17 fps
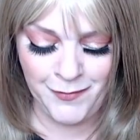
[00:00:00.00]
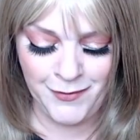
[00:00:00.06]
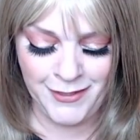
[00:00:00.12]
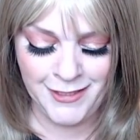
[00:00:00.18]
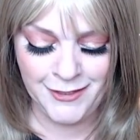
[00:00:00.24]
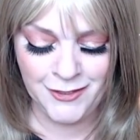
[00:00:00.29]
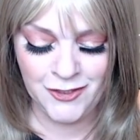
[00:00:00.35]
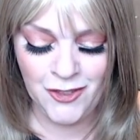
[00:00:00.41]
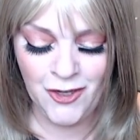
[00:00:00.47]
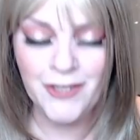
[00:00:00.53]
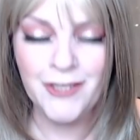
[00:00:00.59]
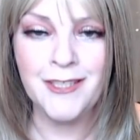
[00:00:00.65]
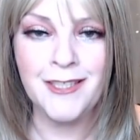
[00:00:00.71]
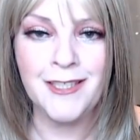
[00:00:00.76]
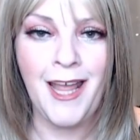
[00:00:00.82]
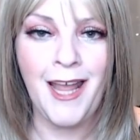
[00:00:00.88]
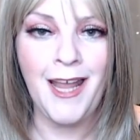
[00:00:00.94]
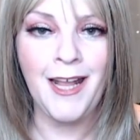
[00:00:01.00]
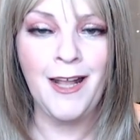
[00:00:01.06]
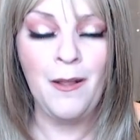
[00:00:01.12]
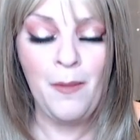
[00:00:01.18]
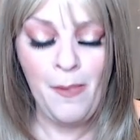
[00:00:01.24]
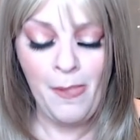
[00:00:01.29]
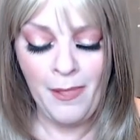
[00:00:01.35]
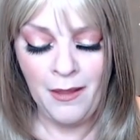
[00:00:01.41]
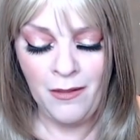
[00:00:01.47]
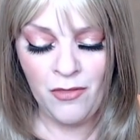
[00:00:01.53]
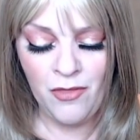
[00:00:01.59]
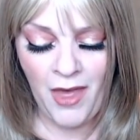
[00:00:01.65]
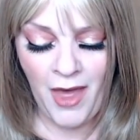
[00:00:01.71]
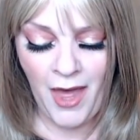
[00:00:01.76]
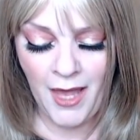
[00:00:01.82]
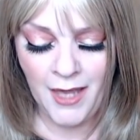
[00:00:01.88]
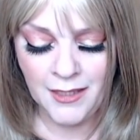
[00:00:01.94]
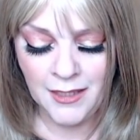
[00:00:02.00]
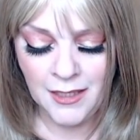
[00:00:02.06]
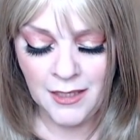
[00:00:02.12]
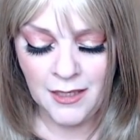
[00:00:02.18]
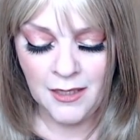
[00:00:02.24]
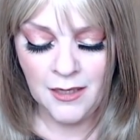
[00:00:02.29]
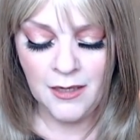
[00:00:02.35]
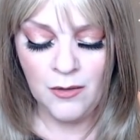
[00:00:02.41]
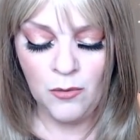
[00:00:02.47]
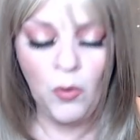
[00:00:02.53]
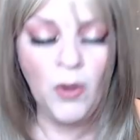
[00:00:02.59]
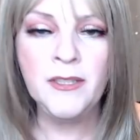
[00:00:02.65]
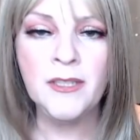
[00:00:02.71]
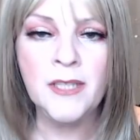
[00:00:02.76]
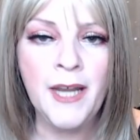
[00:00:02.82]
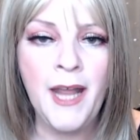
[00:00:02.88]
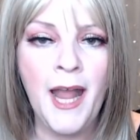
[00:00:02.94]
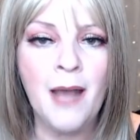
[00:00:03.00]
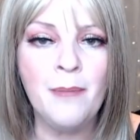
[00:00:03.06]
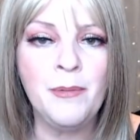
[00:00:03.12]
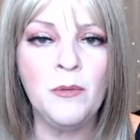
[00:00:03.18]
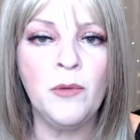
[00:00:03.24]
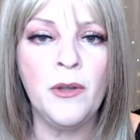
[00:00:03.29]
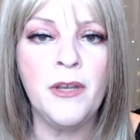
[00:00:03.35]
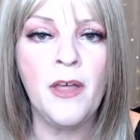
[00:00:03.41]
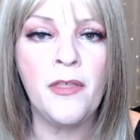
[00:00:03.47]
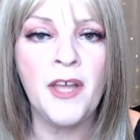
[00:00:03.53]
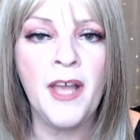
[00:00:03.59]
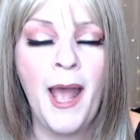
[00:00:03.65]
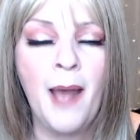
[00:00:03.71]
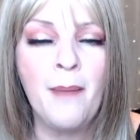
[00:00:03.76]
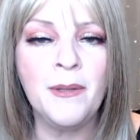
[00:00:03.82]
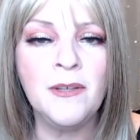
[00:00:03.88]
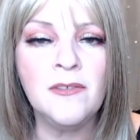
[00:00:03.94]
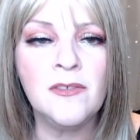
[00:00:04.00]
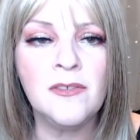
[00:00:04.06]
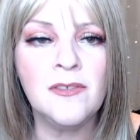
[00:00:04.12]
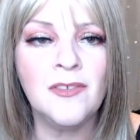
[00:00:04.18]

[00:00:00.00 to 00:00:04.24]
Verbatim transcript: He starts saying that what's going to happen when nothing happens?